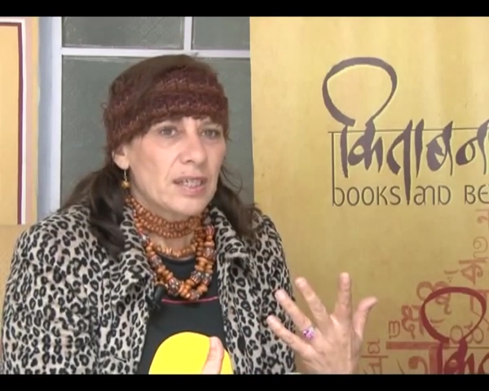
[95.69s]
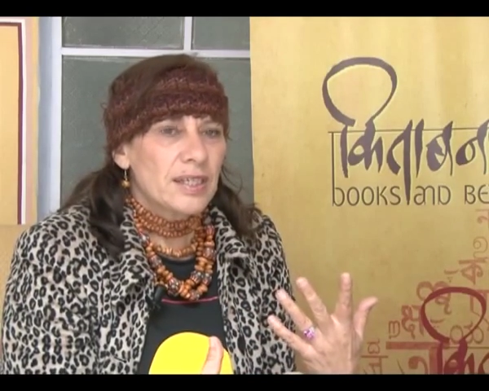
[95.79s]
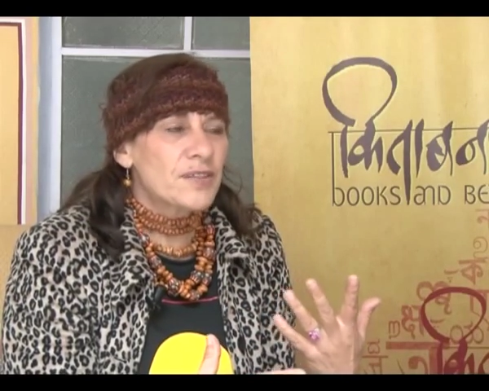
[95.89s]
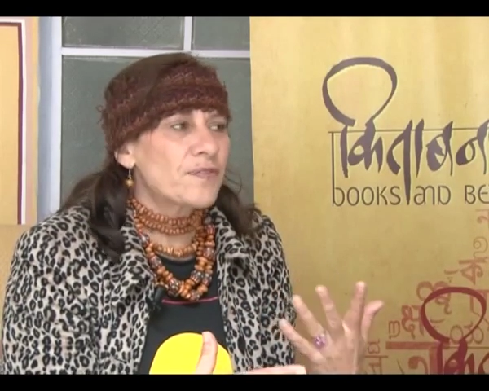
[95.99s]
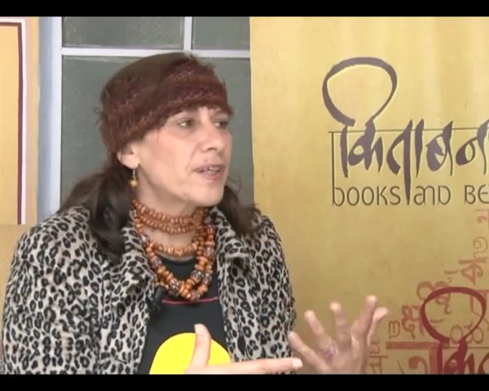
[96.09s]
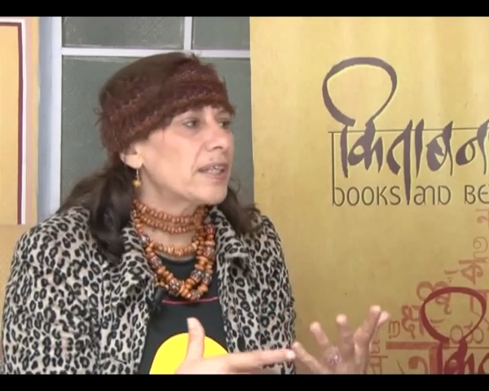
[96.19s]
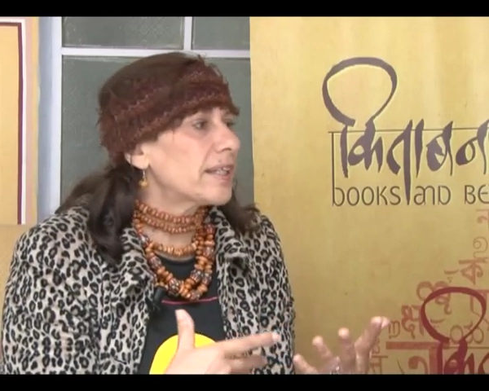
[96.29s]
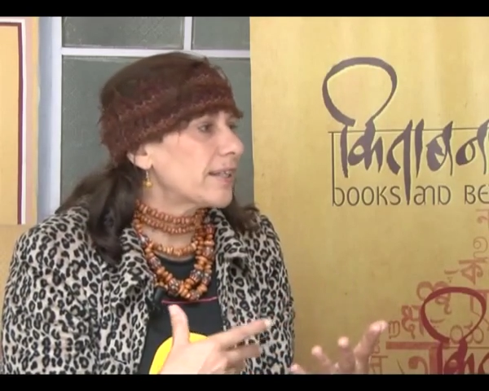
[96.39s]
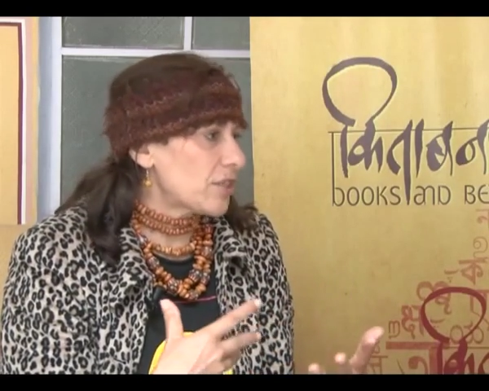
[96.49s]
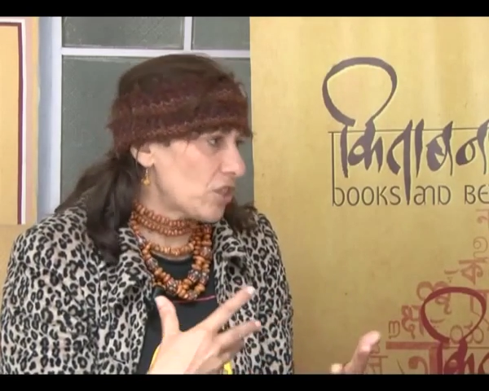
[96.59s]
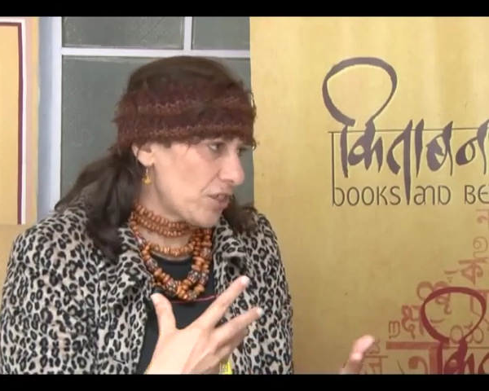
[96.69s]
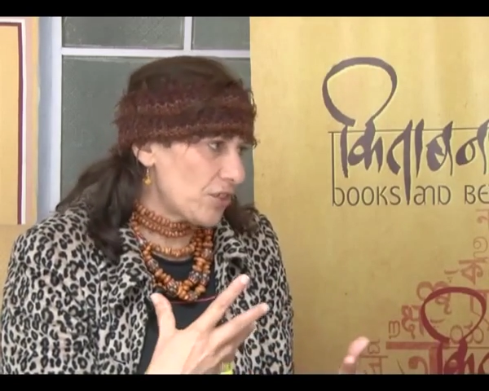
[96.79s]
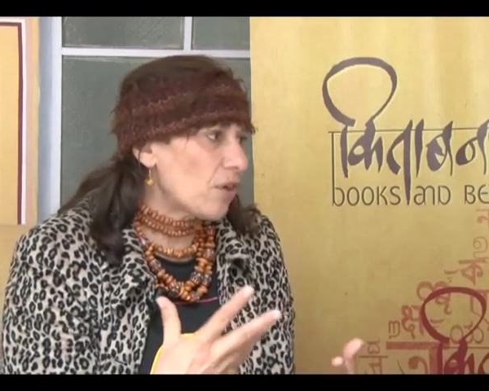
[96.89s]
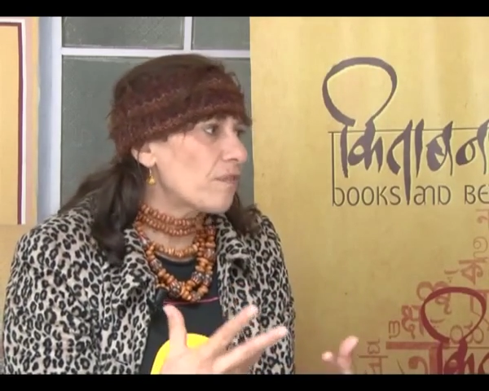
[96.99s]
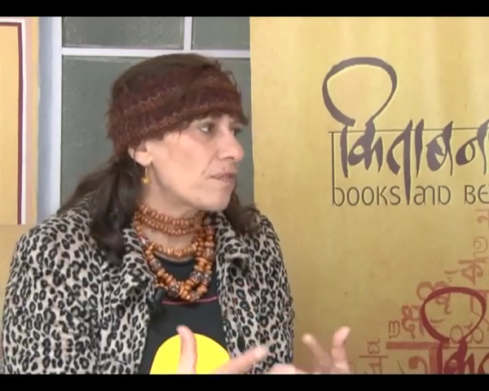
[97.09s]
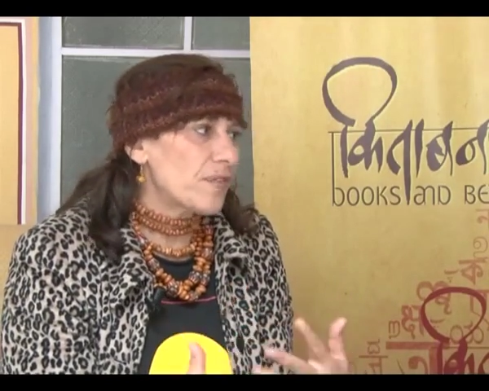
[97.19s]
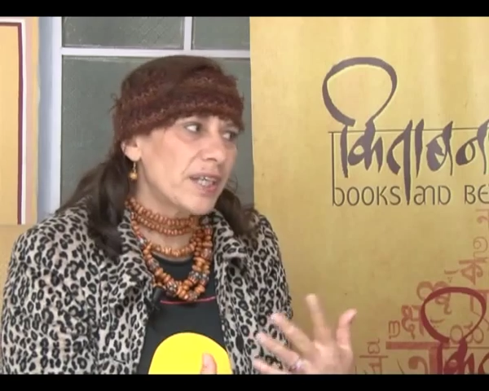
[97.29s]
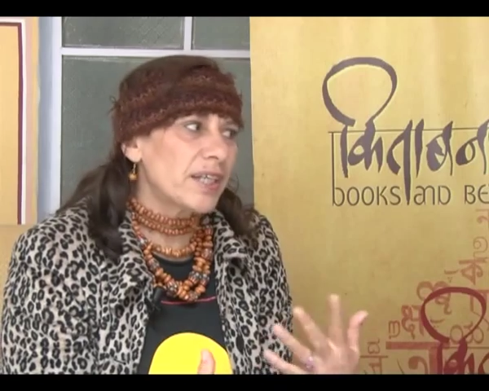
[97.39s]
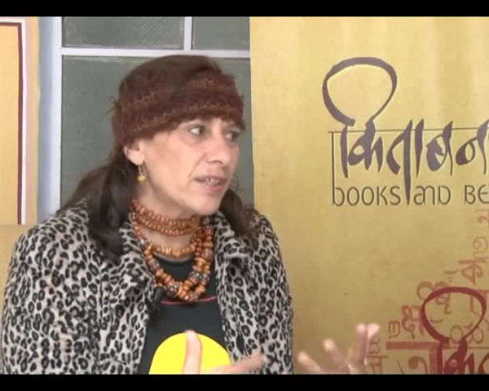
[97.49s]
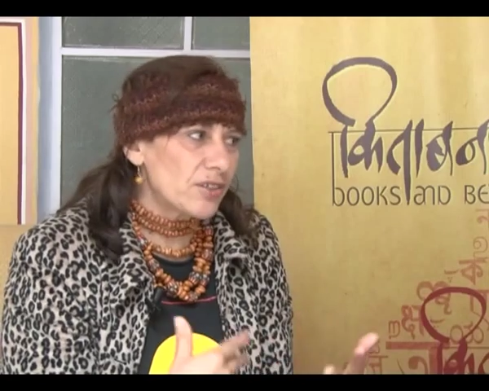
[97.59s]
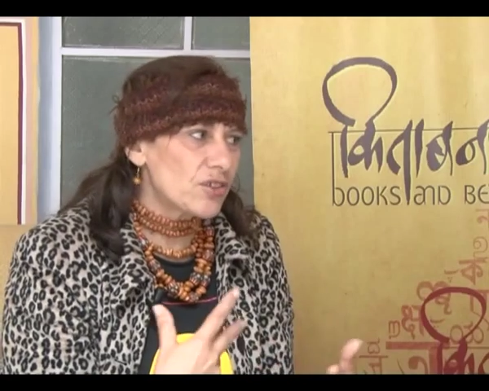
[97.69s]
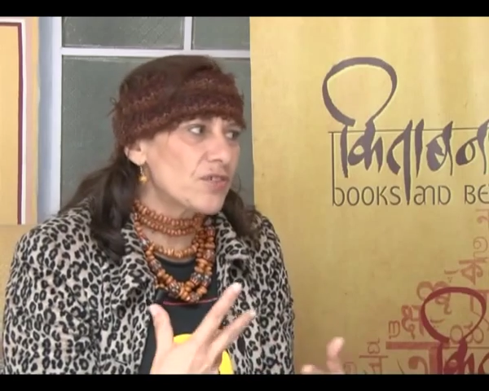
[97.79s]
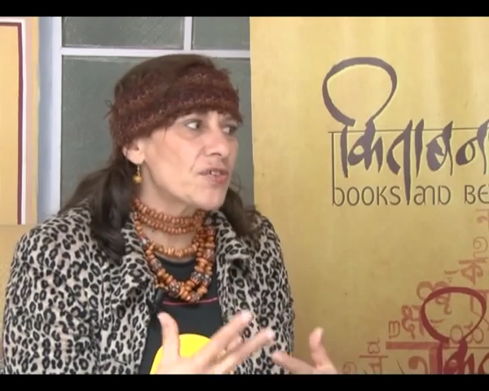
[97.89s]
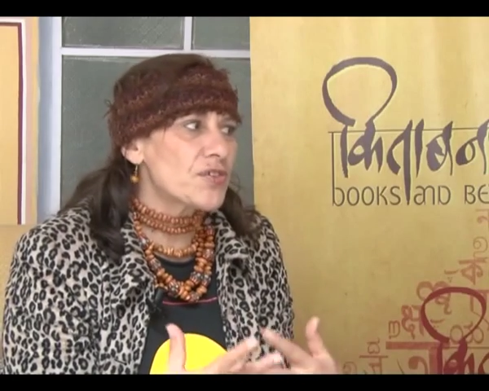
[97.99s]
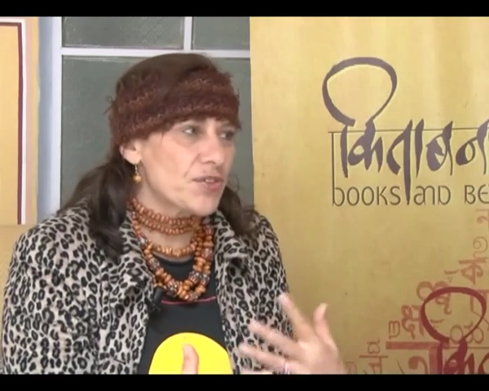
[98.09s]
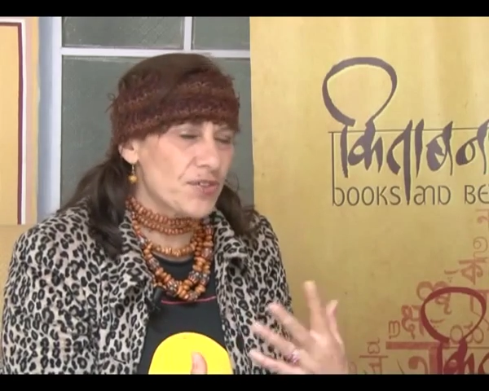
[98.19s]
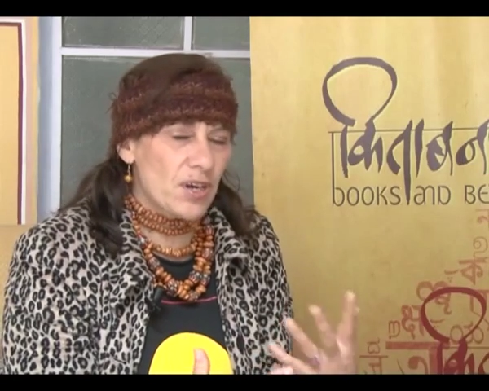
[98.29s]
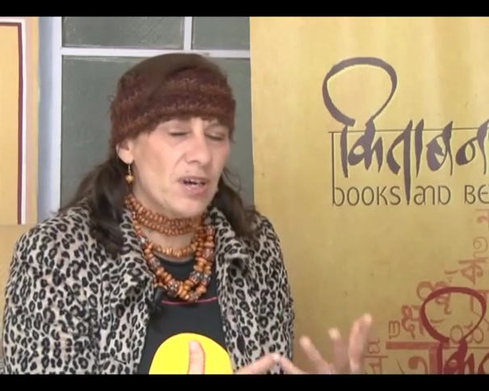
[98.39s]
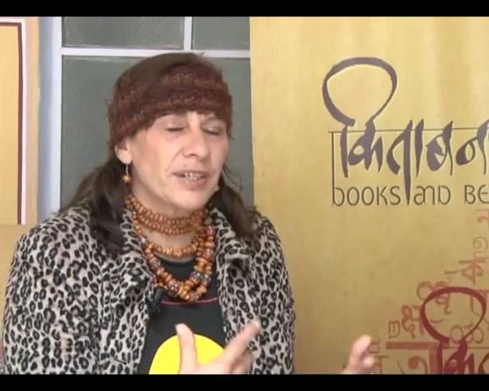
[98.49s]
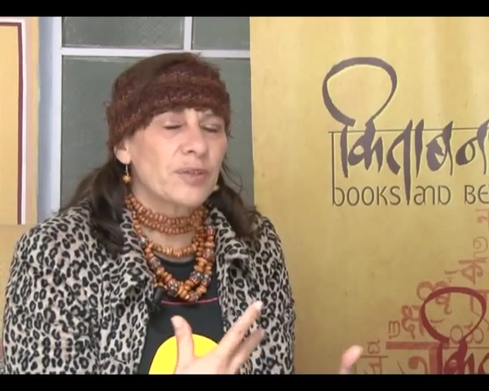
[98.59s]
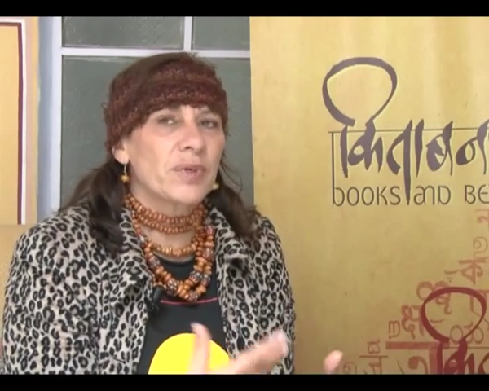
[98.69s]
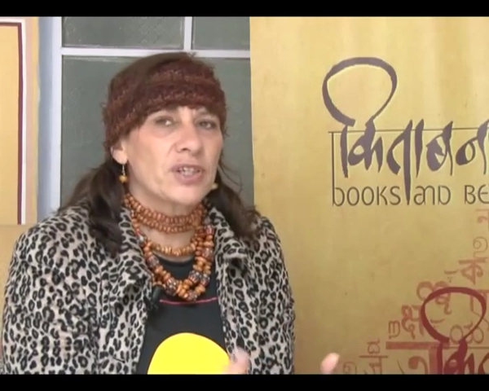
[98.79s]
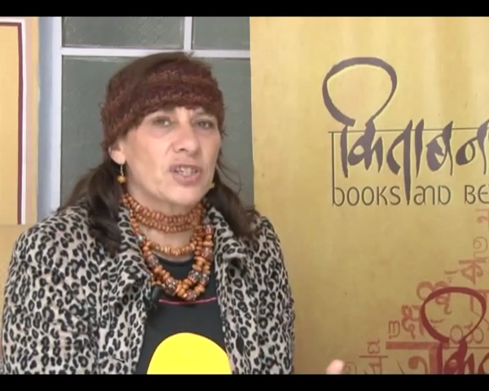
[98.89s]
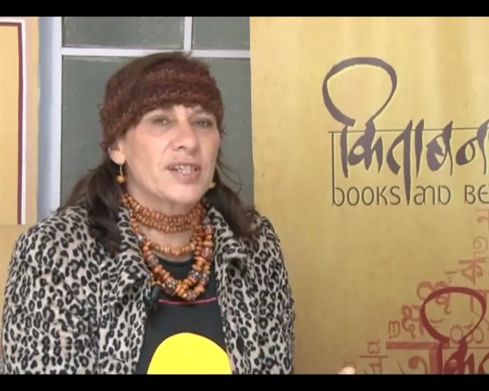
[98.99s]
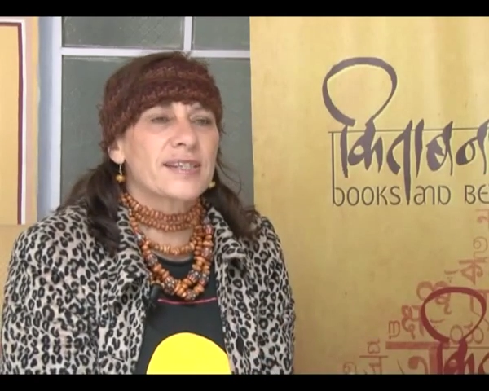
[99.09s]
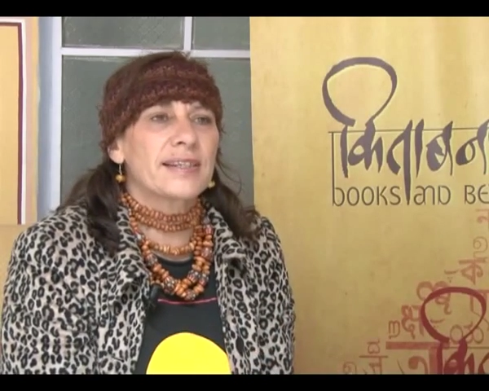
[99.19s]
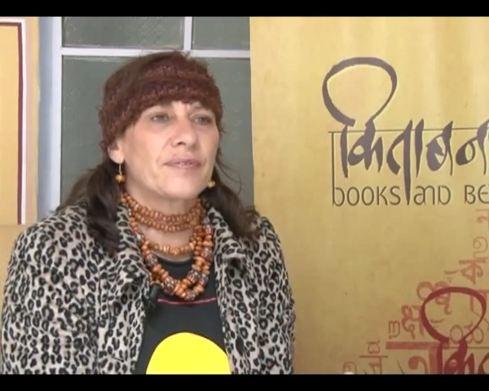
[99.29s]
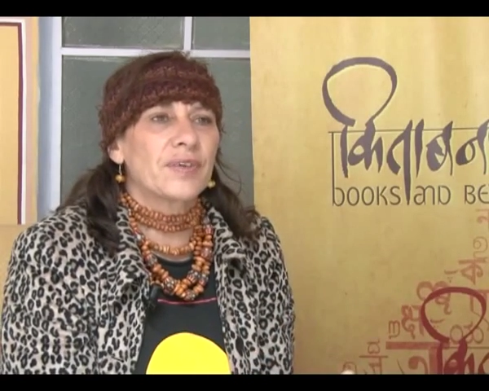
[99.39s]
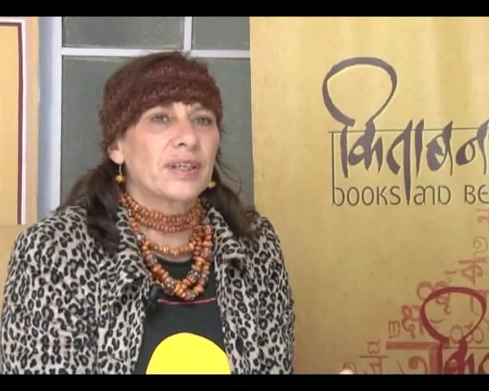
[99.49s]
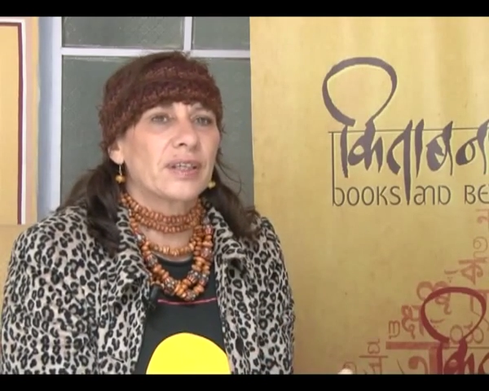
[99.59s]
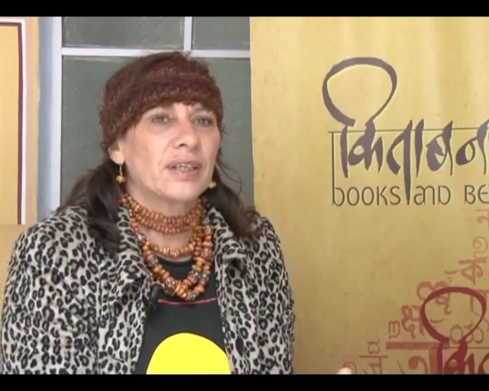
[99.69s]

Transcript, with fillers: is feeling that she's not fitting into the society where she's living.